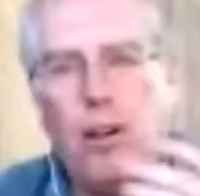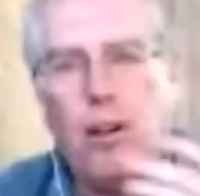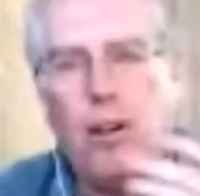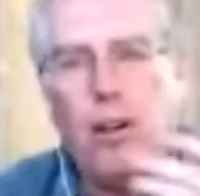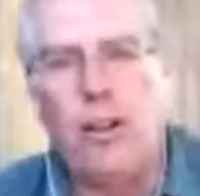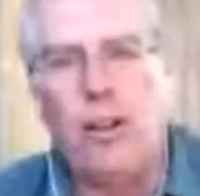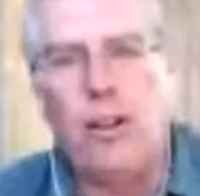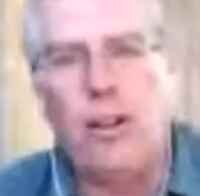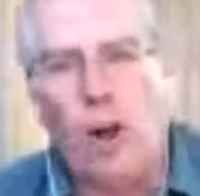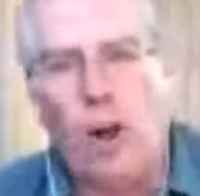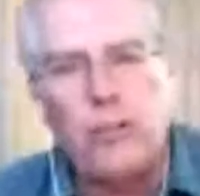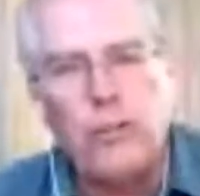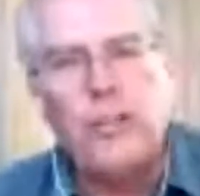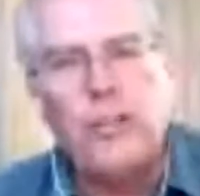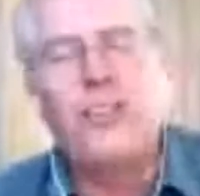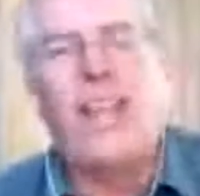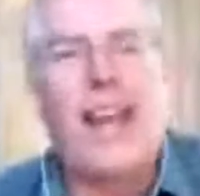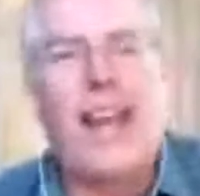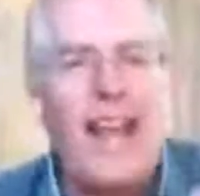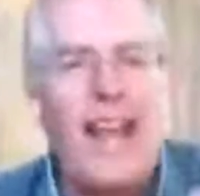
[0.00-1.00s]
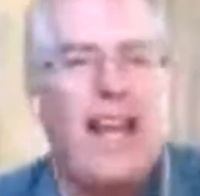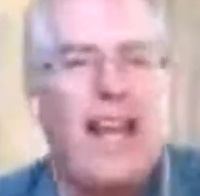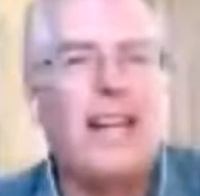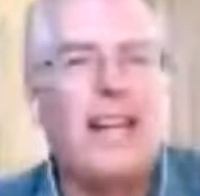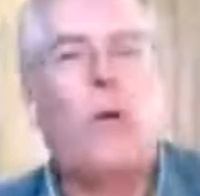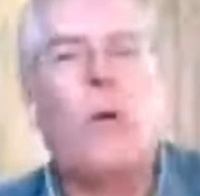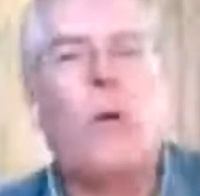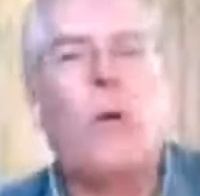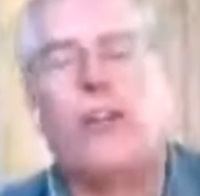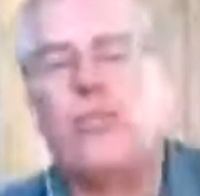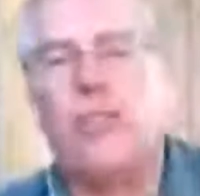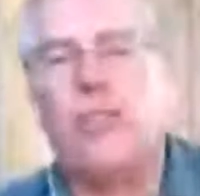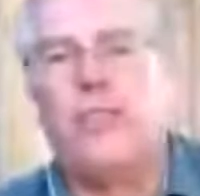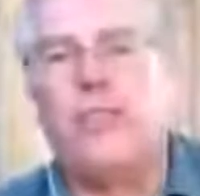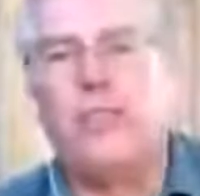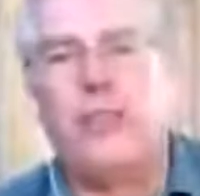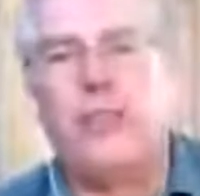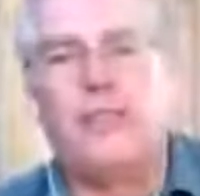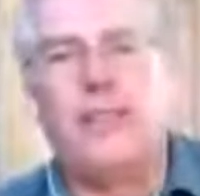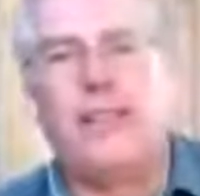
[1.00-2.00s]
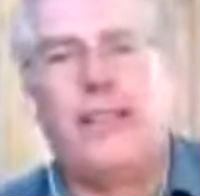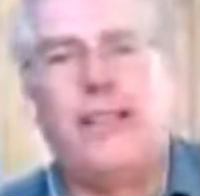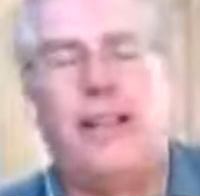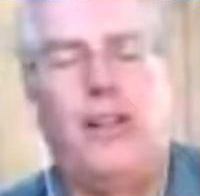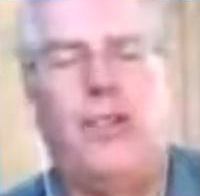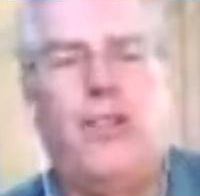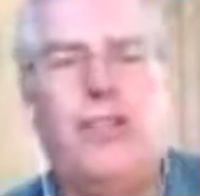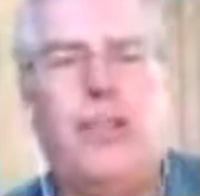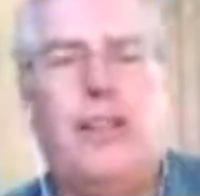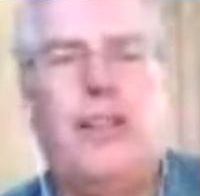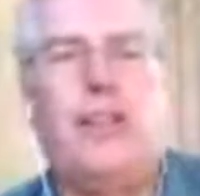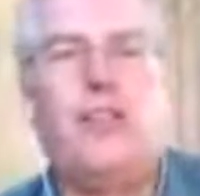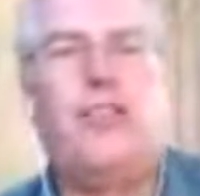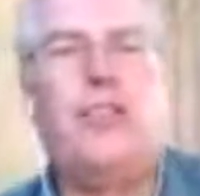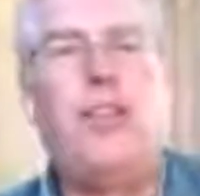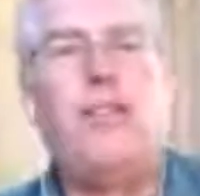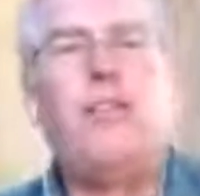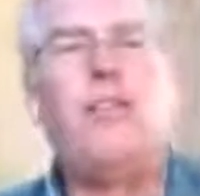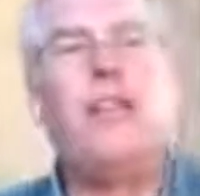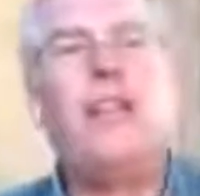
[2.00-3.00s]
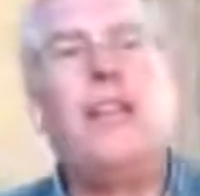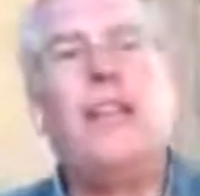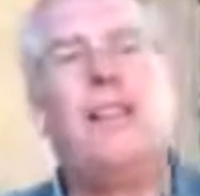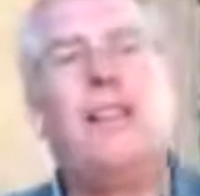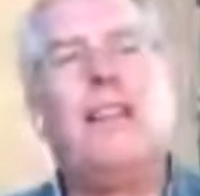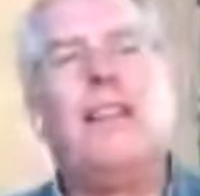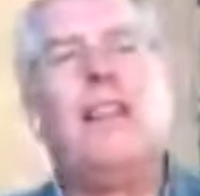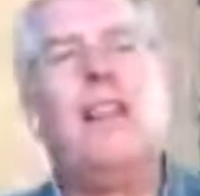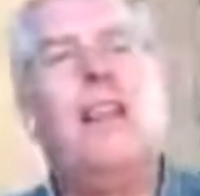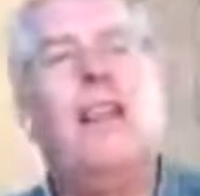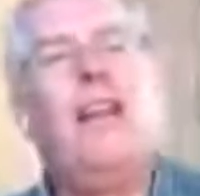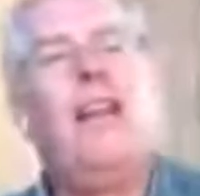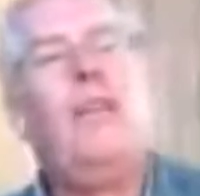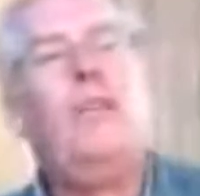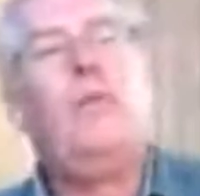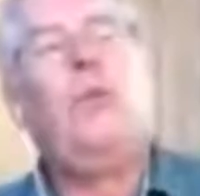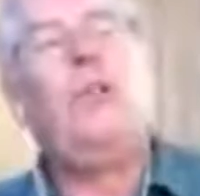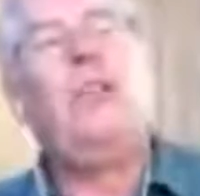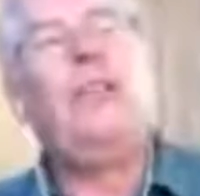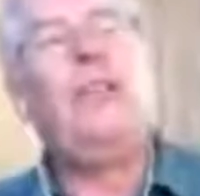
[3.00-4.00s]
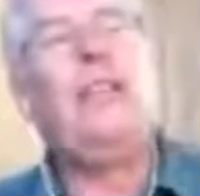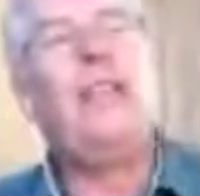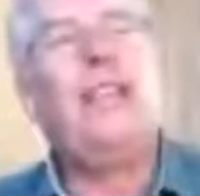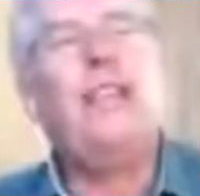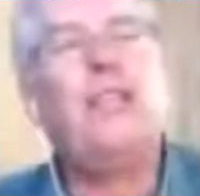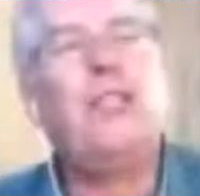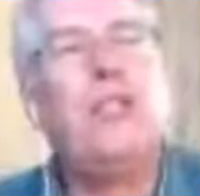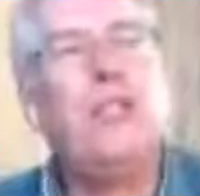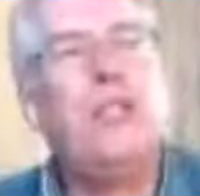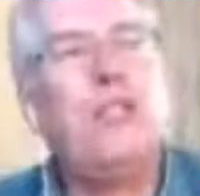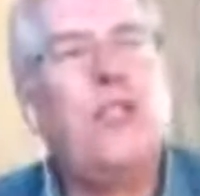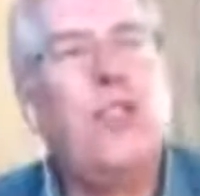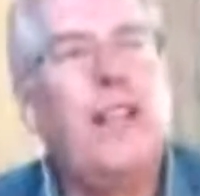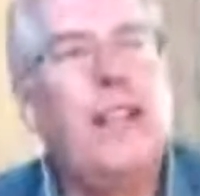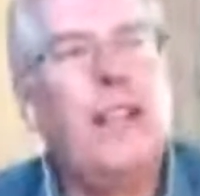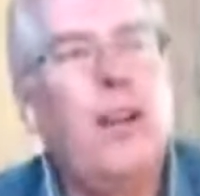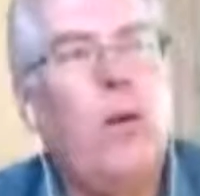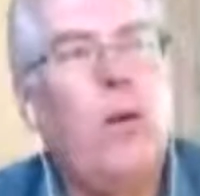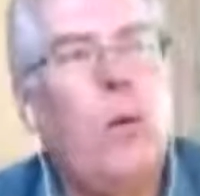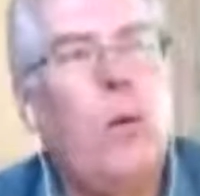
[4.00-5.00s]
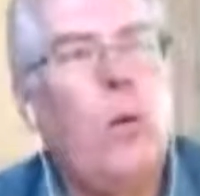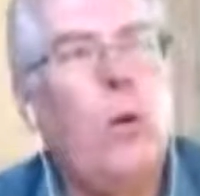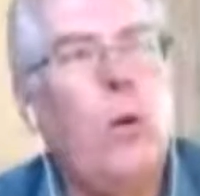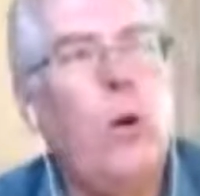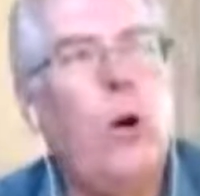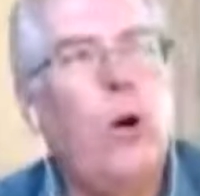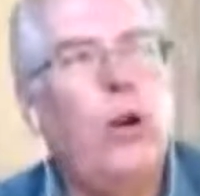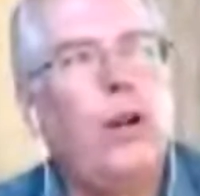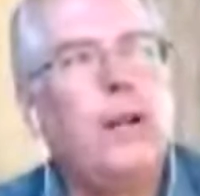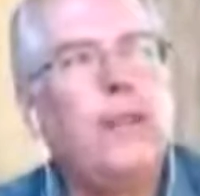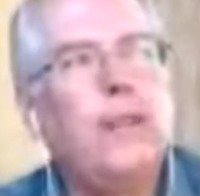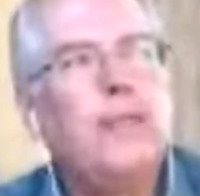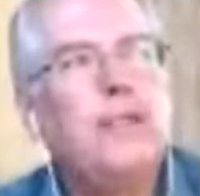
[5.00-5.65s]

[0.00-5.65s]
there's all these canned questions and everything else, and there's never anything really interesting or